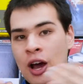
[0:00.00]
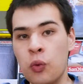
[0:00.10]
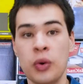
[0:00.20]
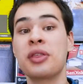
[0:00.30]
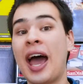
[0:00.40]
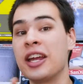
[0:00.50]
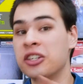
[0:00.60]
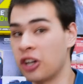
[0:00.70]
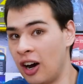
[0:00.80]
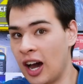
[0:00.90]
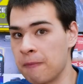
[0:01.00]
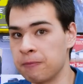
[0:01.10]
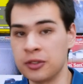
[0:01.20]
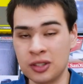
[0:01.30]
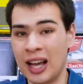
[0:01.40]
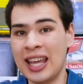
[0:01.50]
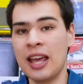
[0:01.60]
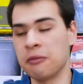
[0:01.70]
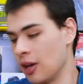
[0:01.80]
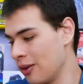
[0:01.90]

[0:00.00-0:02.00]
with a time? Again,